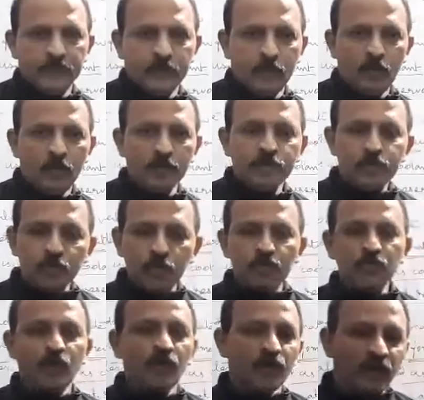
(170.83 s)
or
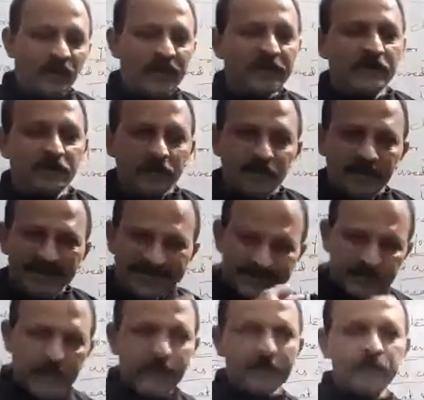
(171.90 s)
juice or wine
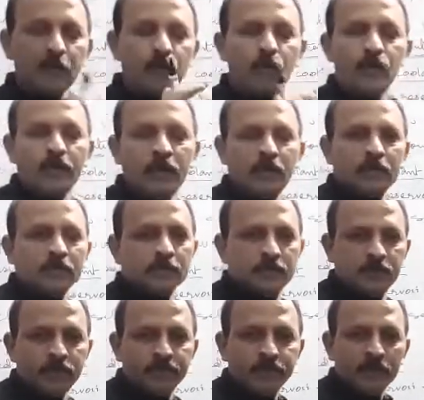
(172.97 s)
inside the bottle
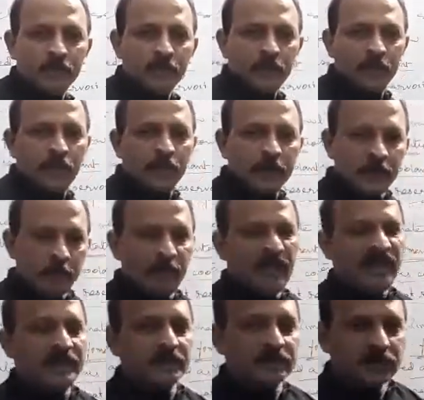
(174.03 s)

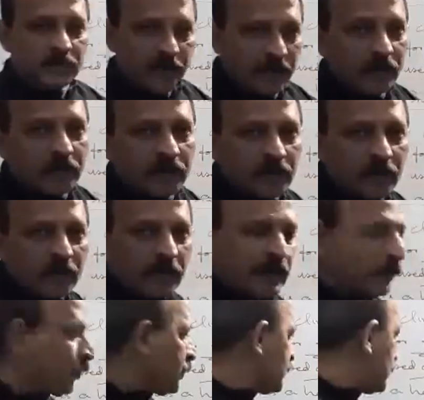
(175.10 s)
remains in
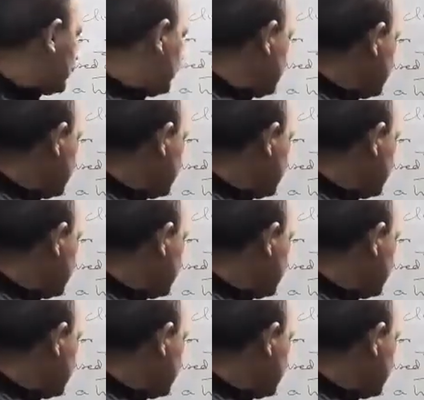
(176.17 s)
liquid state